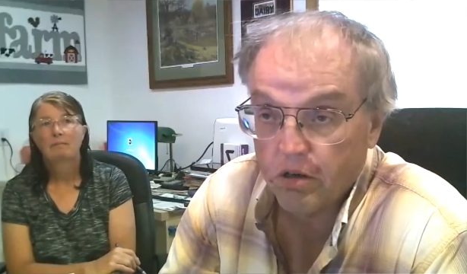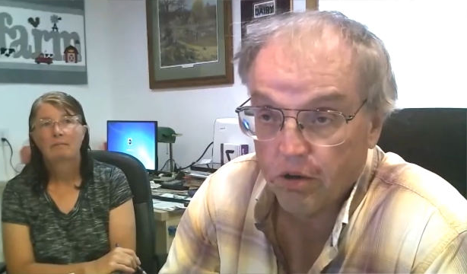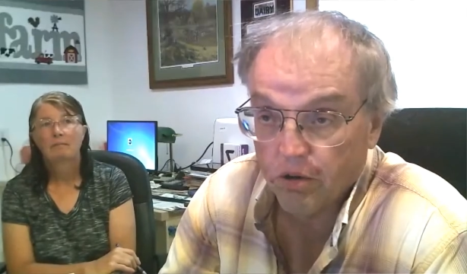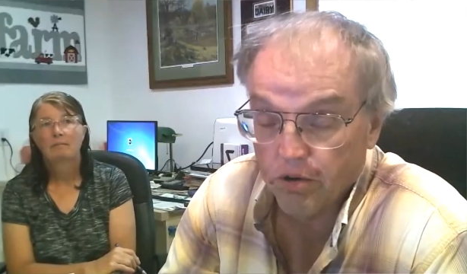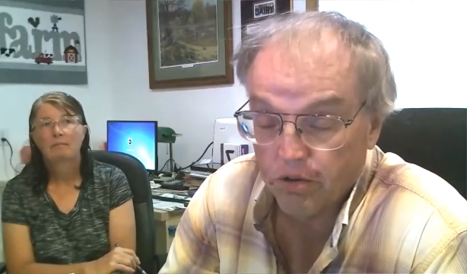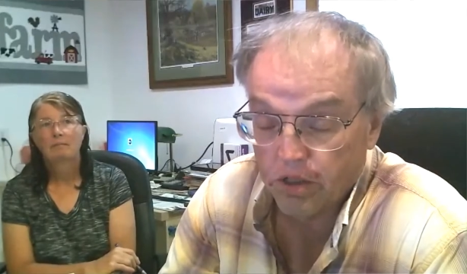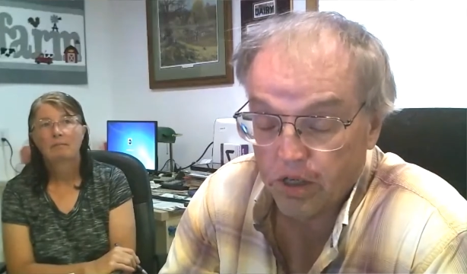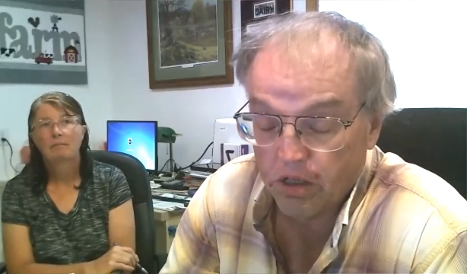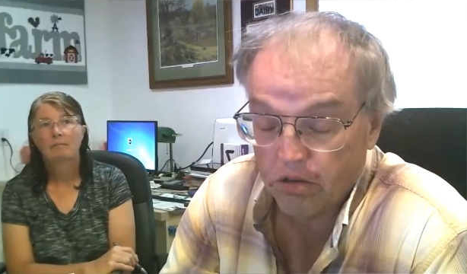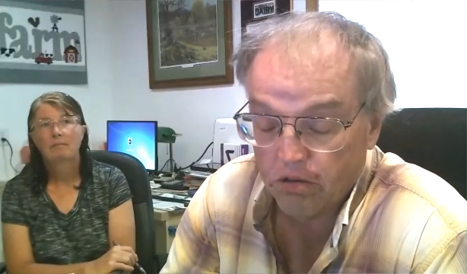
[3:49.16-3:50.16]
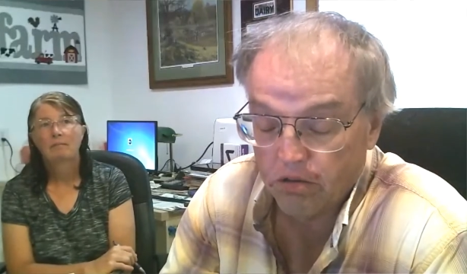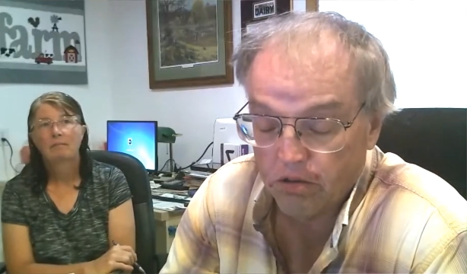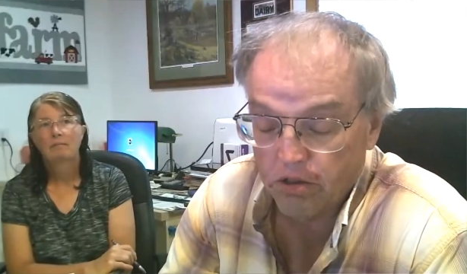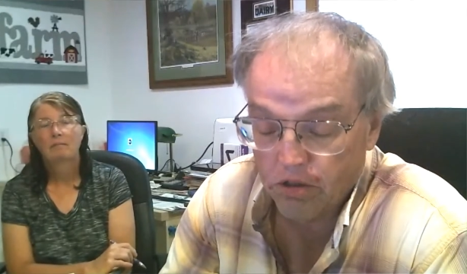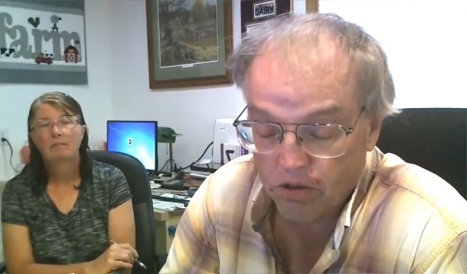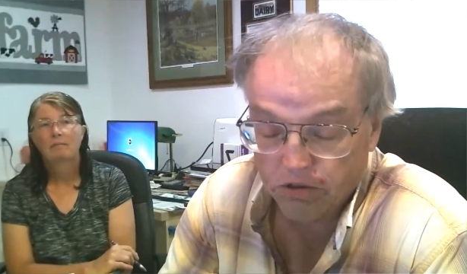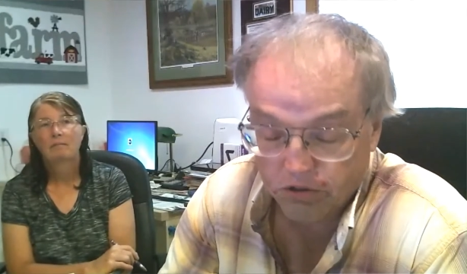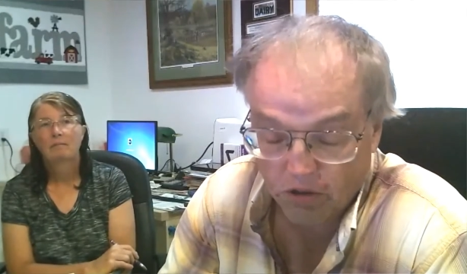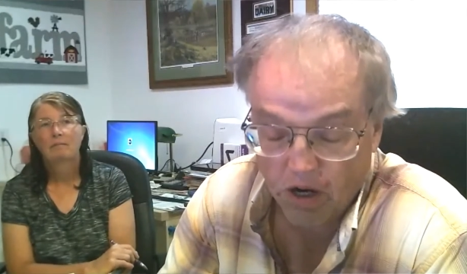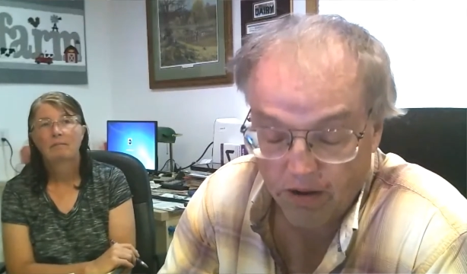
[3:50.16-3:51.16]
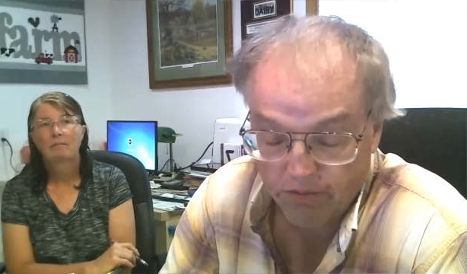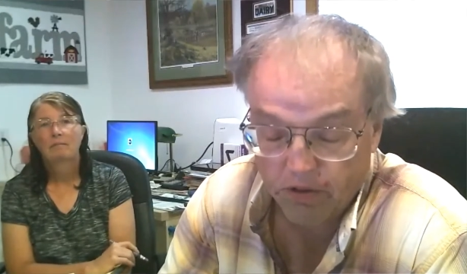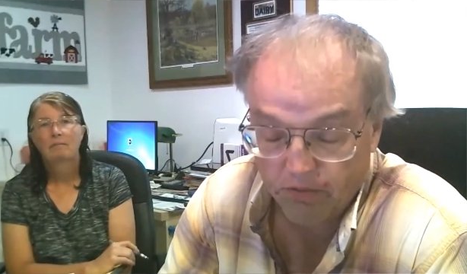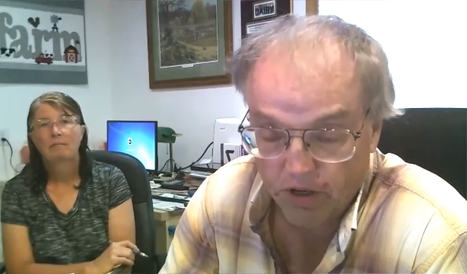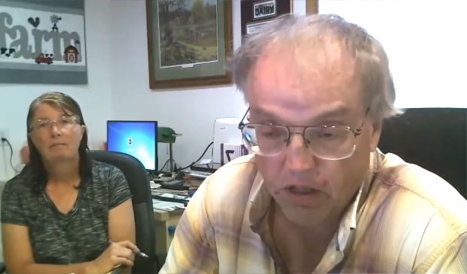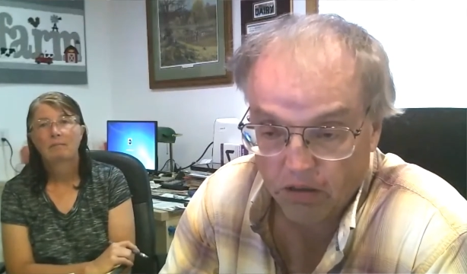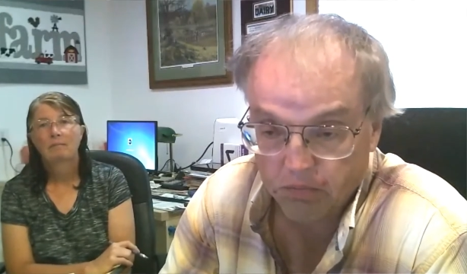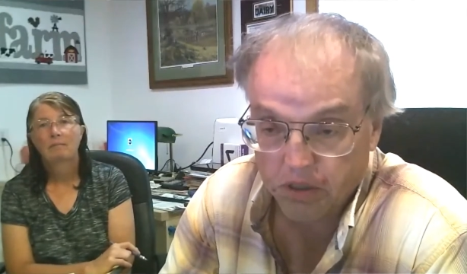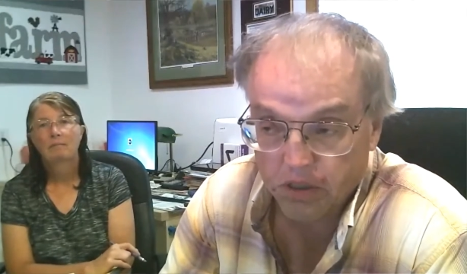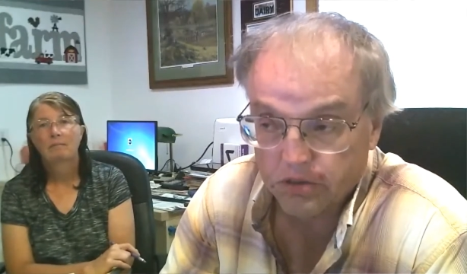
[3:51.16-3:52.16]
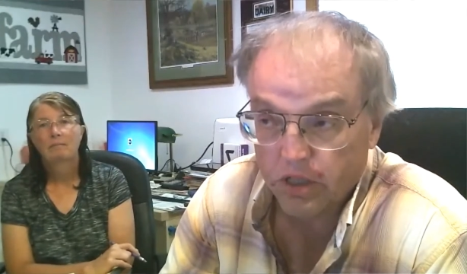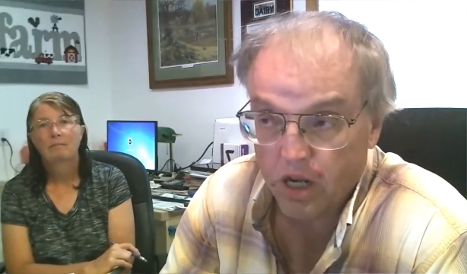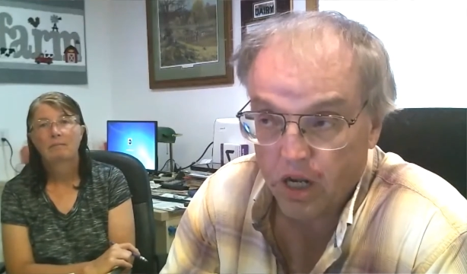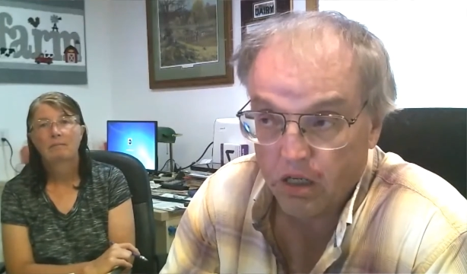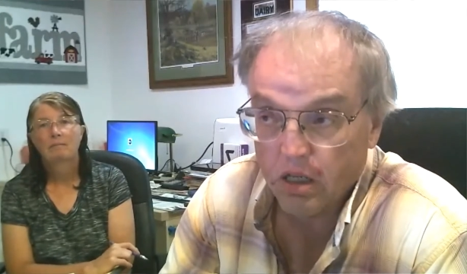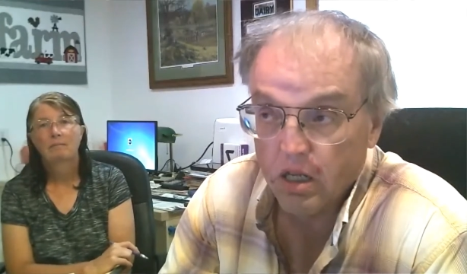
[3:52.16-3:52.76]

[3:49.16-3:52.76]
Speaker 1: currently use or I've developed is a